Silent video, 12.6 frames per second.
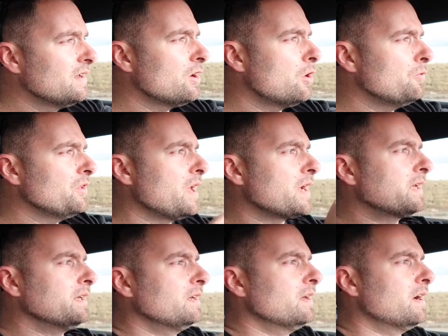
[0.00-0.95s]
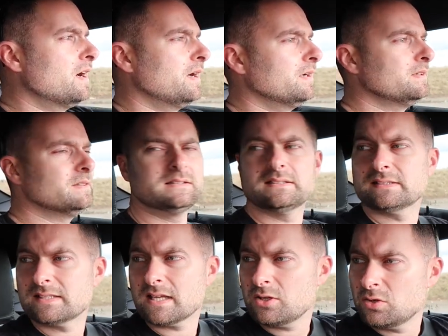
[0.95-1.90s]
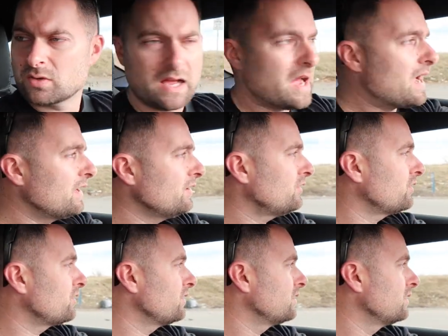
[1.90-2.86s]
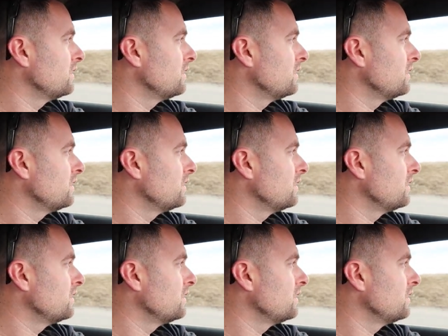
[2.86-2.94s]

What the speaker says: Hopefully I can tell you guys